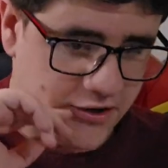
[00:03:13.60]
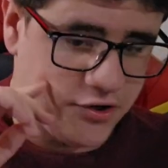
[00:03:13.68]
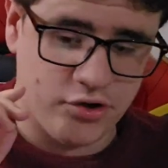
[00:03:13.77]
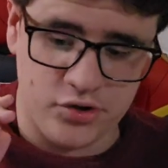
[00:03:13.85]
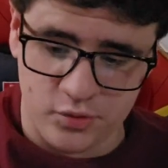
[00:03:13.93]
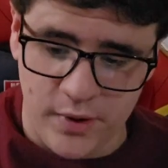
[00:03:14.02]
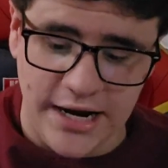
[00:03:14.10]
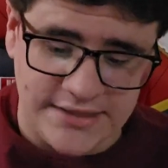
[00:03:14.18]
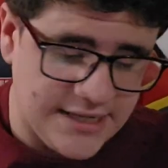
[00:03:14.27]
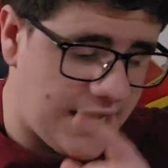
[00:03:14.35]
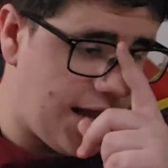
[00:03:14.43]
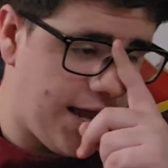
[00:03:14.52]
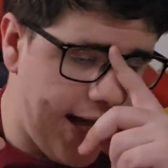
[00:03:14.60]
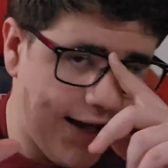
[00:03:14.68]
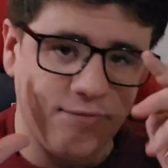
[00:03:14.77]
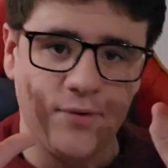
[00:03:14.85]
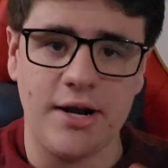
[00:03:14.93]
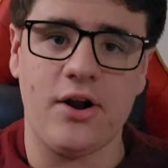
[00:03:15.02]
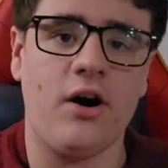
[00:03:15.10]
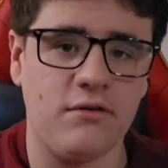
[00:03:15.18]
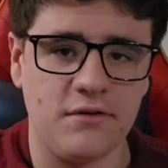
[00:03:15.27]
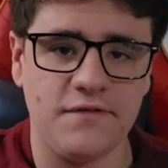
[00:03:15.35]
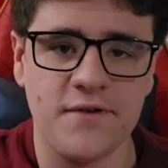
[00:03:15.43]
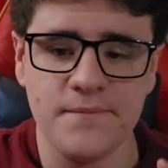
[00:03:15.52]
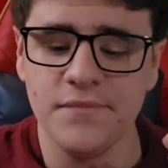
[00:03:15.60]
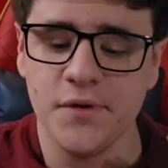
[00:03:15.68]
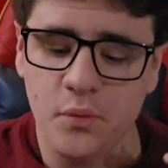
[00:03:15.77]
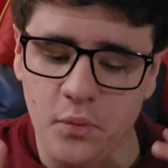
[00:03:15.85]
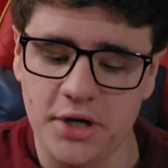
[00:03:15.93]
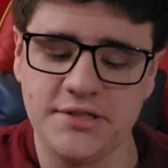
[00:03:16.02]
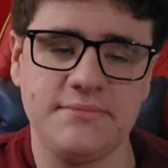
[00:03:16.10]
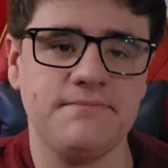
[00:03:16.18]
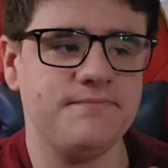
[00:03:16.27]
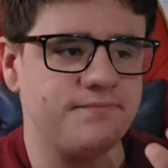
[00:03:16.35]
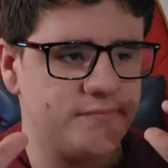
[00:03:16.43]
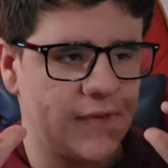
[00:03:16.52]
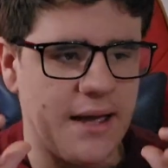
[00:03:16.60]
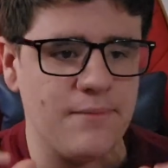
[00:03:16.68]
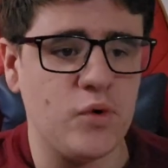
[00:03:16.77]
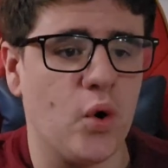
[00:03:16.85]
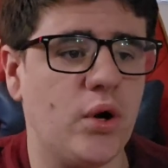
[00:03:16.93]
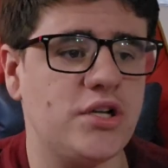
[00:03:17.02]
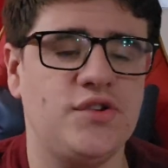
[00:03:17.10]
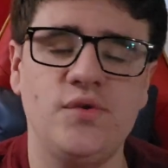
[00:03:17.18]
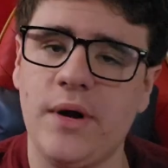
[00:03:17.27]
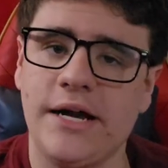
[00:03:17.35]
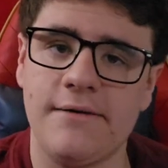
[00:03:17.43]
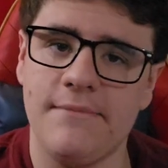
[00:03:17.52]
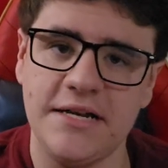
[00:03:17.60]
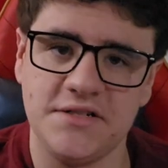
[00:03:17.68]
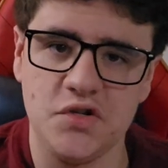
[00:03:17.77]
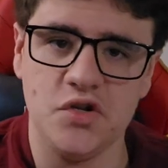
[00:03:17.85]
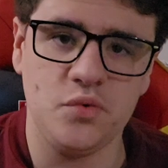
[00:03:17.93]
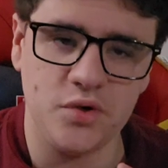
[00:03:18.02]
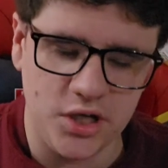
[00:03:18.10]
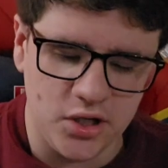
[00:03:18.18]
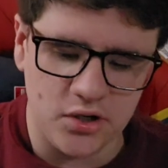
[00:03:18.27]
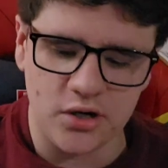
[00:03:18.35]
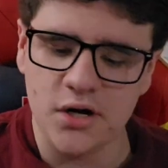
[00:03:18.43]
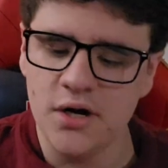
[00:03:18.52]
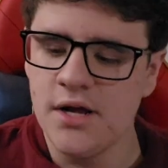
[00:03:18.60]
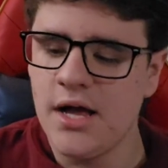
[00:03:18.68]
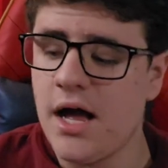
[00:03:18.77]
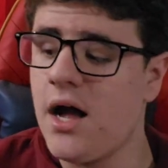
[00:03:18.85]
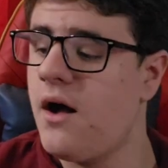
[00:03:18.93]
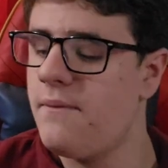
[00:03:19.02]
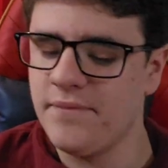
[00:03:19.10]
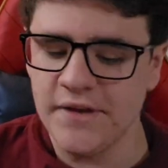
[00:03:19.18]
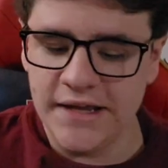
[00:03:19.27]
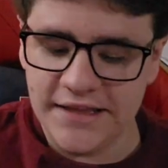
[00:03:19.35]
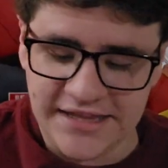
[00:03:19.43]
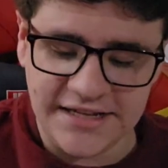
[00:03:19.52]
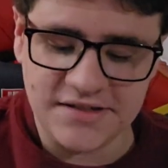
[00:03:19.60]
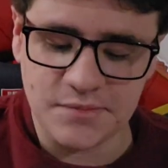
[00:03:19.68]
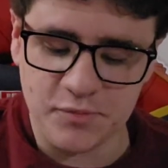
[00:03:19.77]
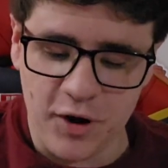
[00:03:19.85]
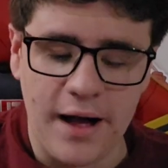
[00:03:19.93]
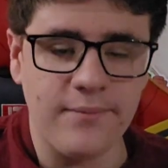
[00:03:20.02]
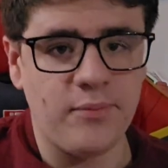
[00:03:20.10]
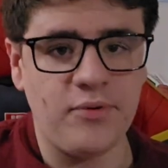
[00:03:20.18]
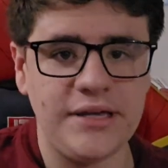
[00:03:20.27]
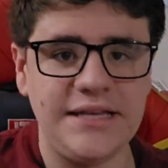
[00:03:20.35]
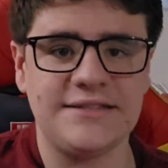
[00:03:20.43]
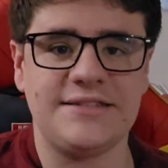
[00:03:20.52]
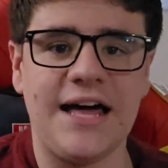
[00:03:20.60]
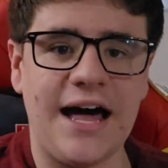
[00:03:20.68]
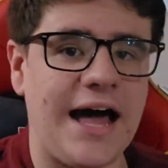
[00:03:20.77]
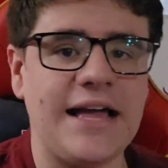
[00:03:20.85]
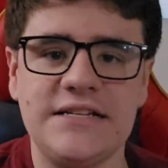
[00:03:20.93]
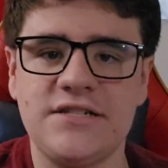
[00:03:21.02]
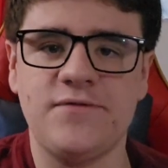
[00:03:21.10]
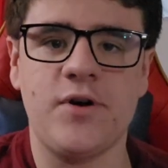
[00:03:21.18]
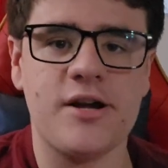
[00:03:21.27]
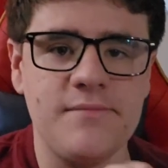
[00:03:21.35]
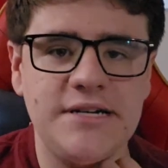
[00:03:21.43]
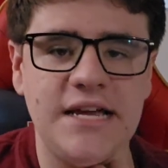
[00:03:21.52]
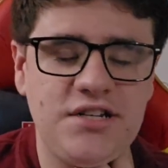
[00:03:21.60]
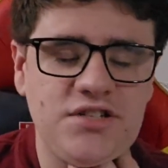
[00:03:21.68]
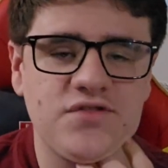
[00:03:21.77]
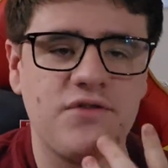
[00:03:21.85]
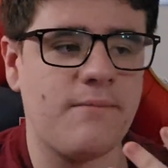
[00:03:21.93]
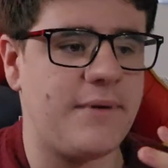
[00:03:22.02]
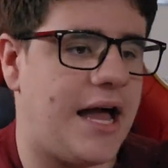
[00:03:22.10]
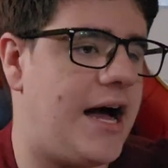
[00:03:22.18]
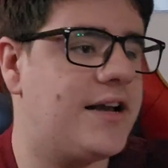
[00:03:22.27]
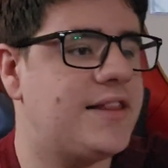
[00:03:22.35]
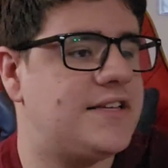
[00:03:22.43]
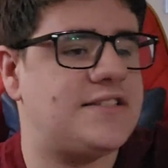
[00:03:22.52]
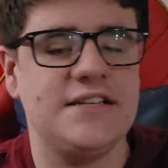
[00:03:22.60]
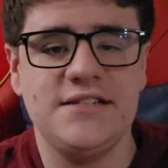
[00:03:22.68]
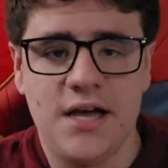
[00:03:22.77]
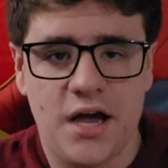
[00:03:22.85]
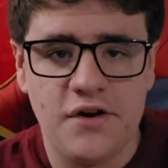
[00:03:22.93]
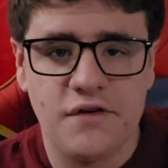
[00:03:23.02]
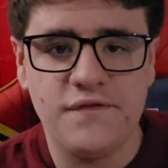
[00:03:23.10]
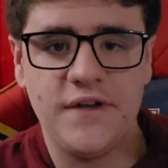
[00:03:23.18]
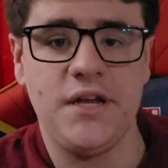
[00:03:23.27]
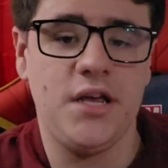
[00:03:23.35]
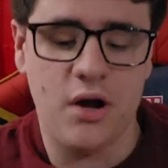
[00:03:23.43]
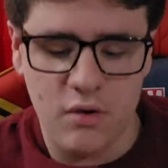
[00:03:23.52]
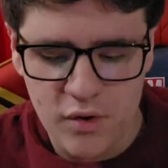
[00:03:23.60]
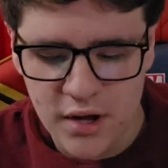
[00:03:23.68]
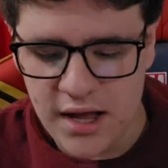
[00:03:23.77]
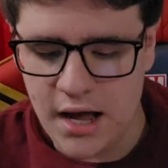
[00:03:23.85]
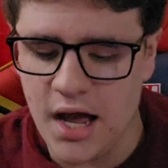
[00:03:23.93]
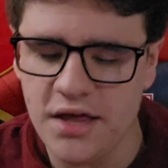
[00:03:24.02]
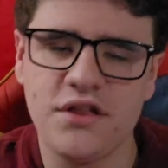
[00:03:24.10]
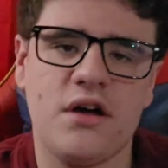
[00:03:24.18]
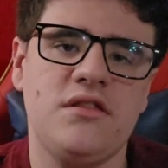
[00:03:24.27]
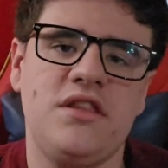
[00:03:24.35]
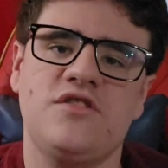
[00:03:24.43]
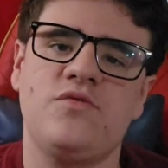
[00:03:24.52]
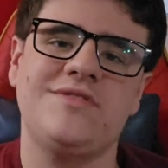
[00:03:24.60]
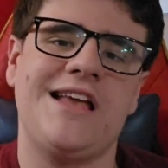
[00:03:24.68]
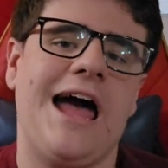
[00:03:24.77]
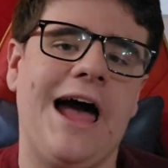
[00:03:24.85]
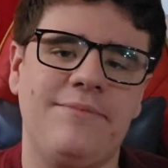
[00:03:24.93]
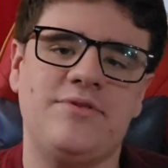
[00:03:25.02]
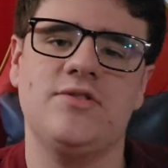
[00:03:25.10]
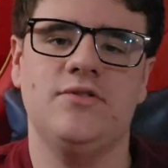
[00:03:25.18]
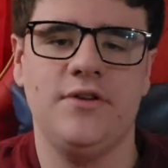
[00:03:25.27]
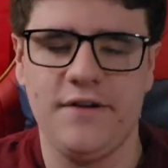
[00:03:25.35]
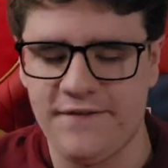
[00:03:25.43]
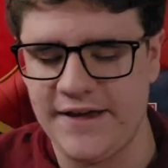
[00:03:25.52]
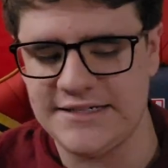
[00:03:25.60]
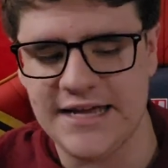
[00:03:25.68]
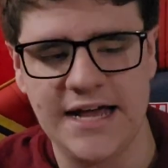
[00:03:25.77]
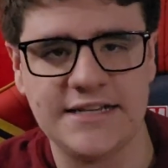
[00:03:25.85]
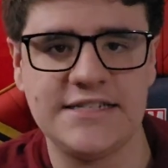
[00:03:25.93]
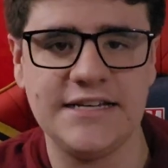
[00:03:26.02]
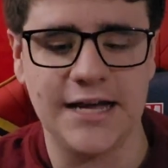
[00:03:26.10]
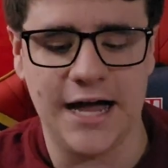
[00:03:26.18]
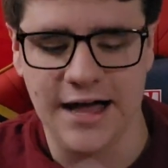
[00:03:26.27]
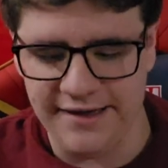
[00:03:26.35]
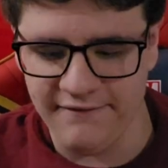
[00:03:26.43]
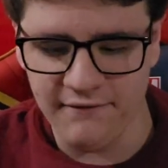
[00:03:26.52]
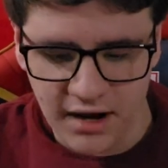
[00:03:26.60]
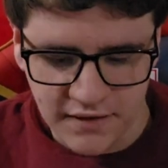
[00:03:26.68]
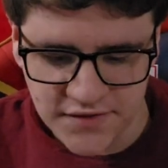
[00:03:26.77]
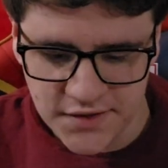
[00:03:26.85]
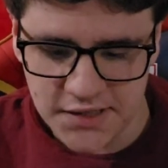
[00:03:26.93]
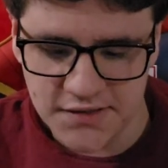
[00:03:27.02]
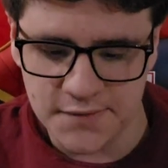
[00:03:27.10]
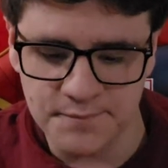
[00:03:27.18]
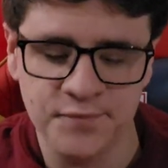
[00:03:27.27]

great. I have read all of what I'm going to recommend to you here. This probably gets the highest of recommendations from me out of this entire video. I thought this was absolutely fantastic. I loved it.